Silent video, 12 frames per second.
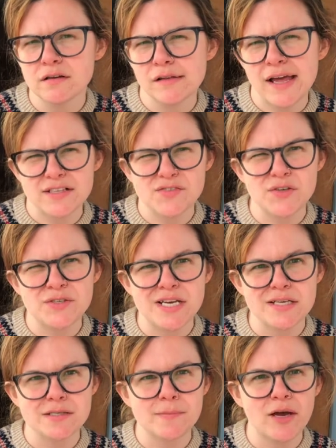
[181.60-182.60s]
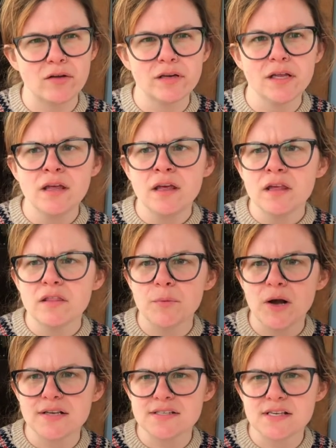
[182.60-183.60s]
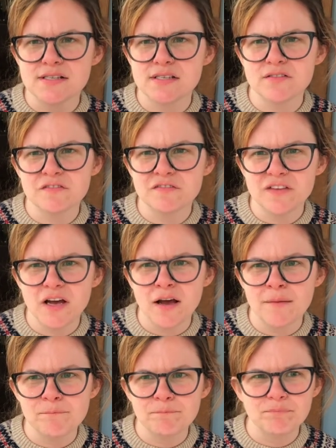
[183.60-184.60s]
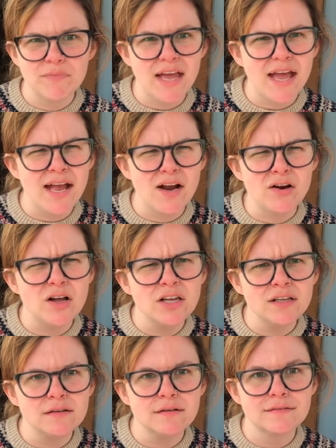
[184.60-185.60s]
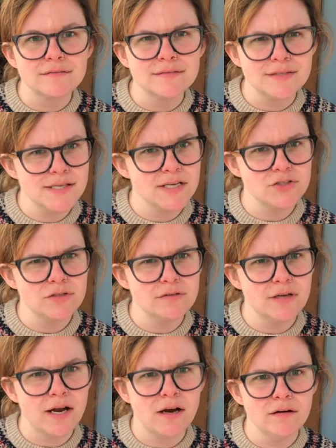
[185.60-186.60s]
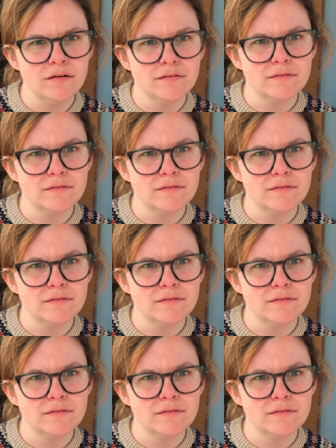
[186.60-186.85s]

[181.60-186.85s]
last few days about the process of aerosolization, the